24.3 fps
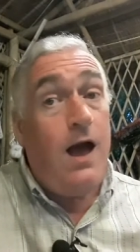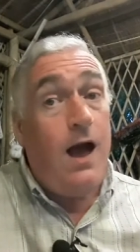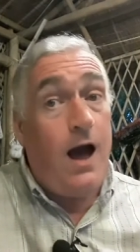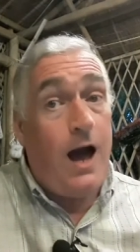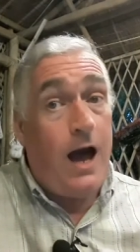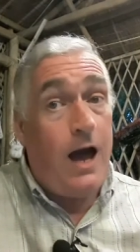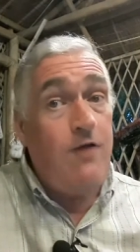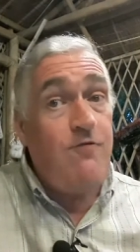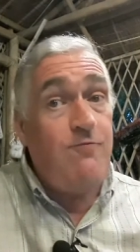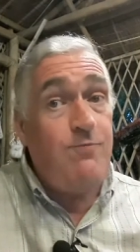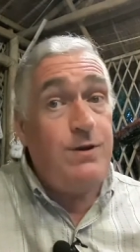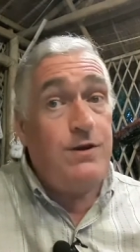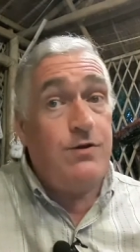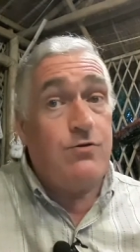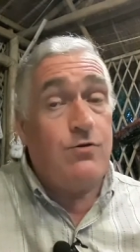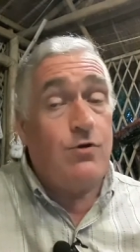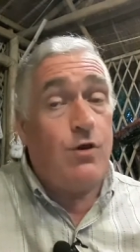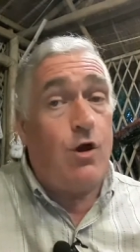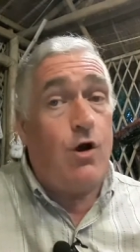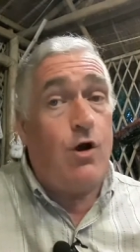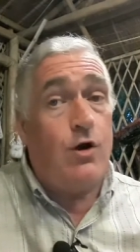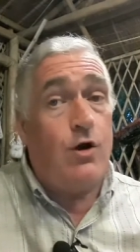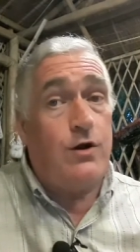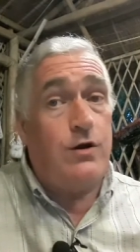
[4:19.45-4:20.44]
I've been here
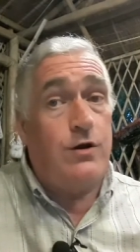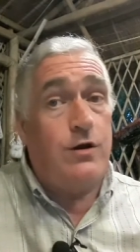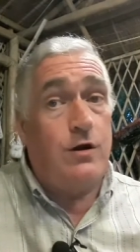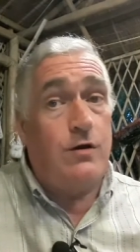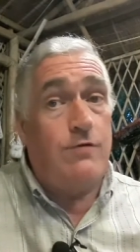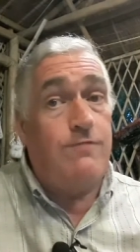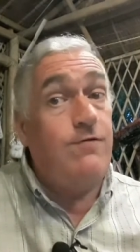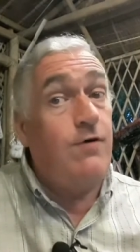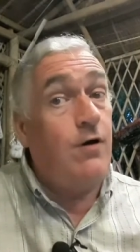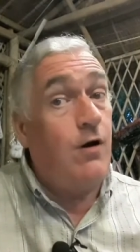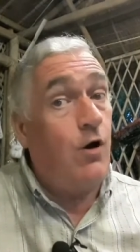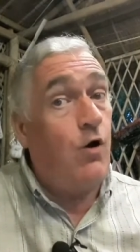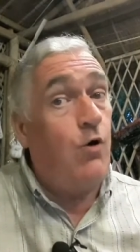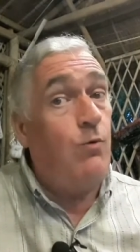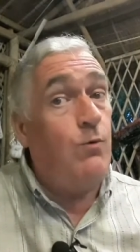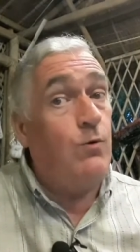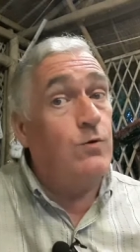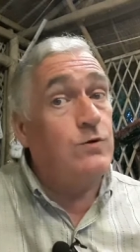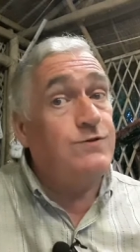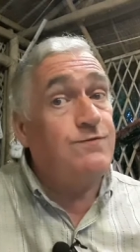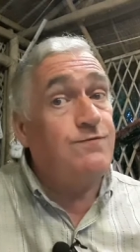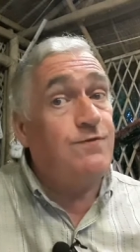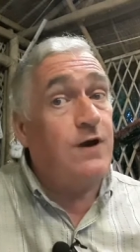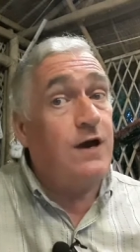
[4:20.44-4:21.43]
long enough,
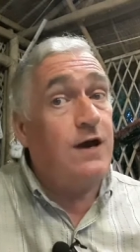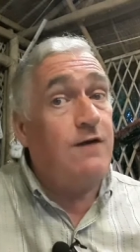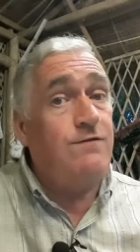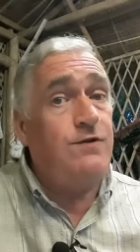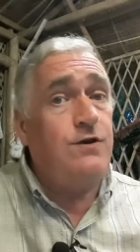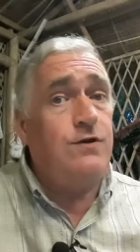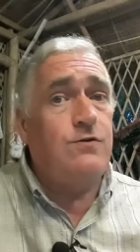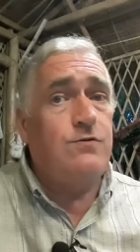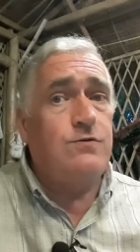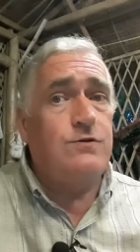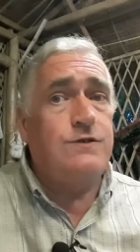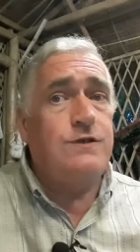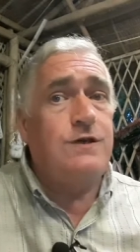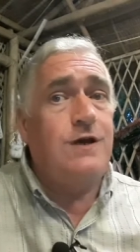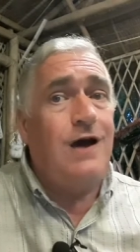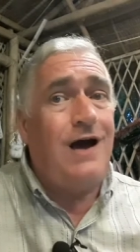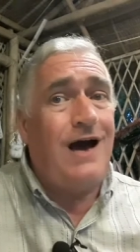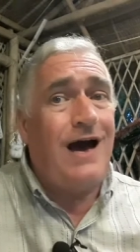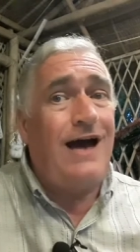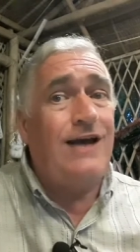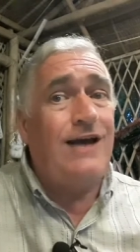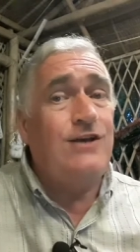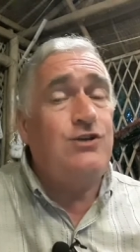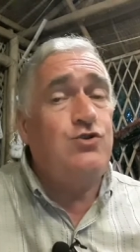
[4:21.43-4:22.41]
almost 5 years.
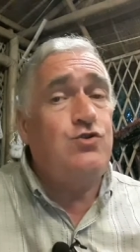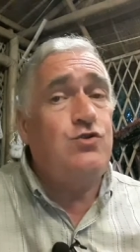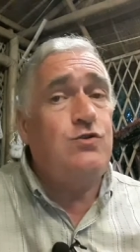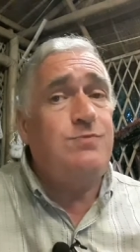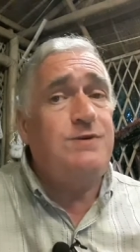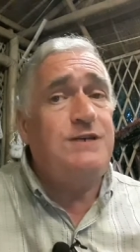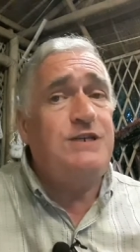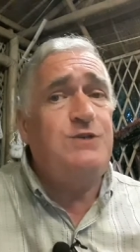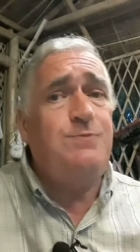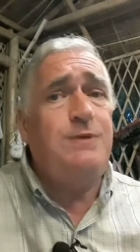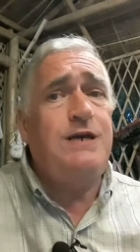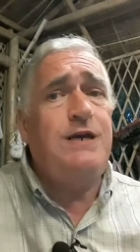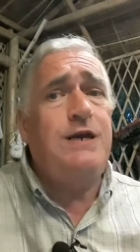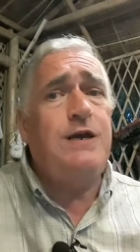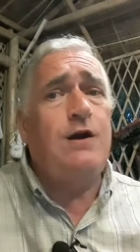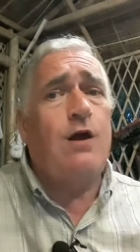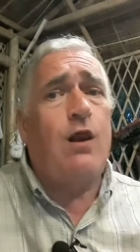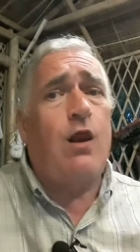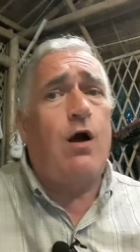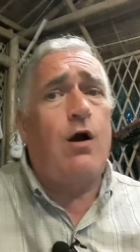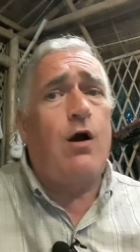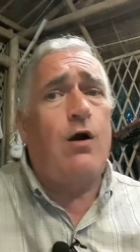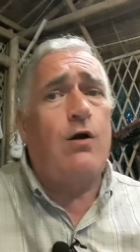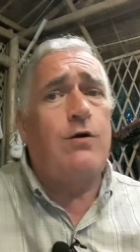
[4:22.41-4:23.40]
I should be speaking
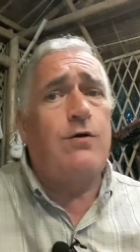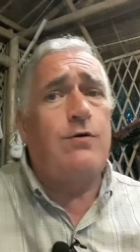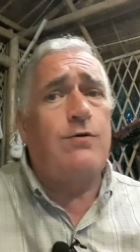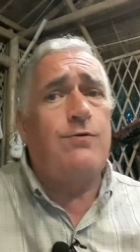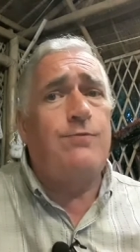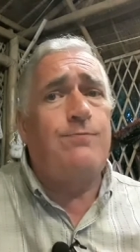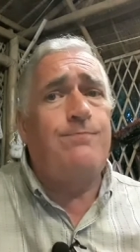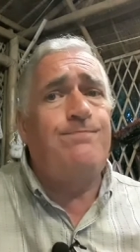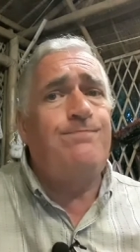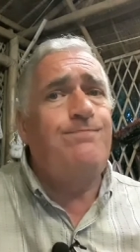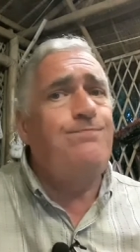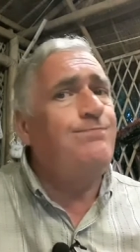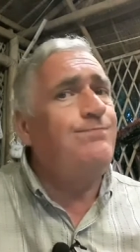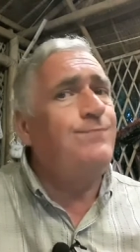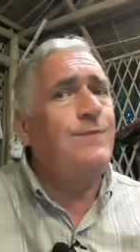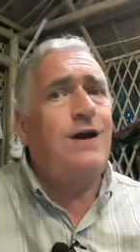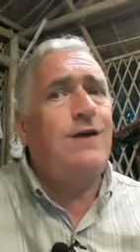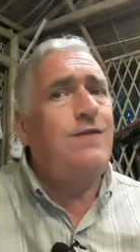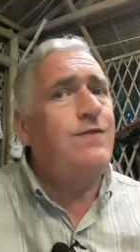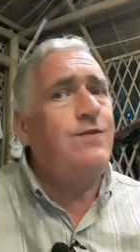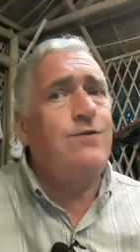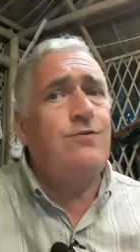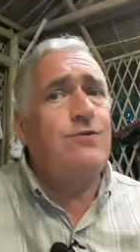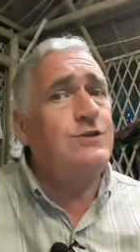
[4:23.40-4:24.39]
Ilongo.
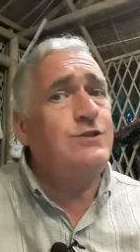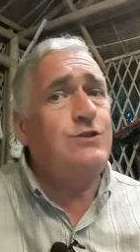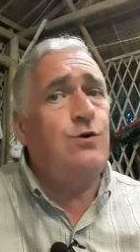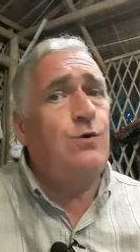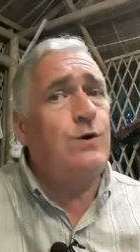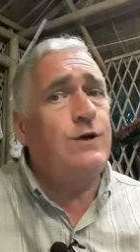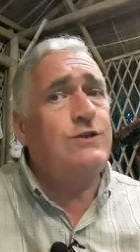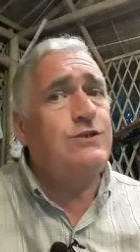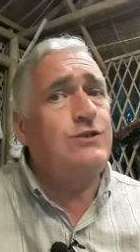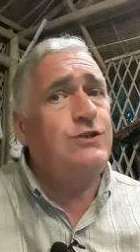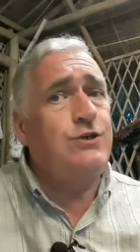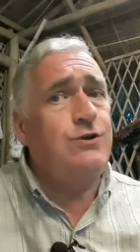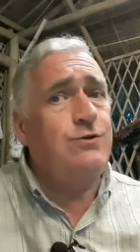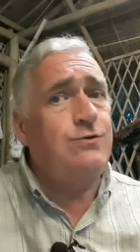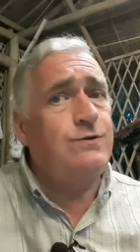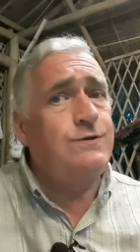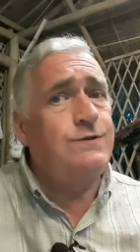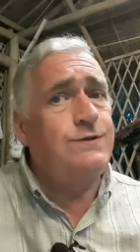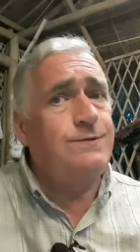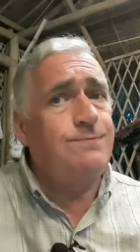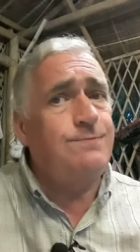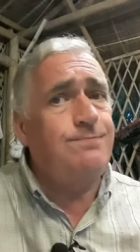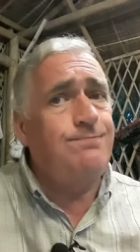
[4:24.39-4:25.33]
There's no excuse.